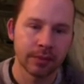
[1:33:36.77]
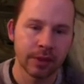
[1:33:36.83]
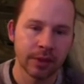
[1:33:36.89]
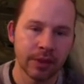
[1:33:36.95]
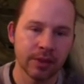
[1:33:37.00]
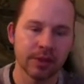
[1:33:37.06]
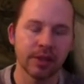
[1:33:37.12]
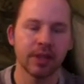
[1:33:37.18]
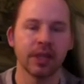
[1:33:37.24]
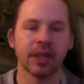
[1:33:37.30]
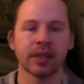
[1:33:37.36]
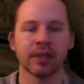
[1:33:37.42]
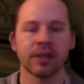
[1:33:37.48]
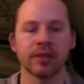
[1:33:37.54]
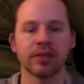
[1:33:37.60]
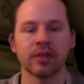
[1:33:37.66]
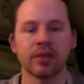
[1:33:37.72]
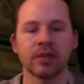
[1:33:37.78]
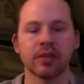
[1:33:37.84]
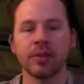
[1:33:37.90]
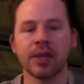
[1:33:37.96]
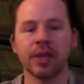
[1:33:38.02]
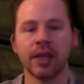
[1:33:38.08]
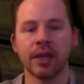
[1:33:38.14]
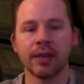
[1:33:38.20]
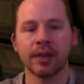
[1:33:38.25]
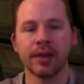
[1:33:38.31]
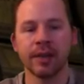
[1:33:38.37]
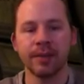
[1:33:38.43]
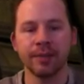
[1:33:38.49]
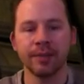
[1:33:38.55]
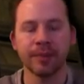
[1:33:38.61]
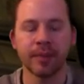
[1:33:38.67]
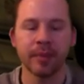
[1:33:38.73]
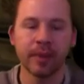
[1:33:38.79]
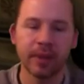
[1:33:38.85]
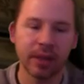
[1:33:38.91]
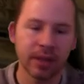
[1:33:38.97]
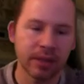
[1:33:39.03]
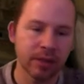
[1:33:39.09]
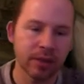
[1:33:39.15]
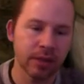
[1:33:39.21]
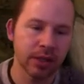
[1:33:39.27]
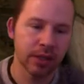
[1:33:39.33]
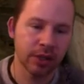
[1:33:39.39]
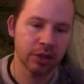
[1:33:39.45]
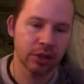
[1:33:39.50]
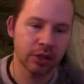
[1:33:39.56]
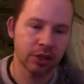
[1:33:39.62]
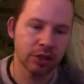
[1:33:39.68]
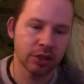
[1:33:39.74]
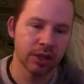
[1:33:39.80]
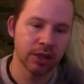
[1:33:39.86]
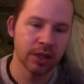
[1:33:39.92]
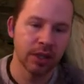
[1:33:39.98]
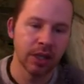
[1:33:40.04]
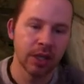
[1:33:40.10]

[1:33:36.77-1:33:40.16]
You see, like, there's a door behind there that you can actually,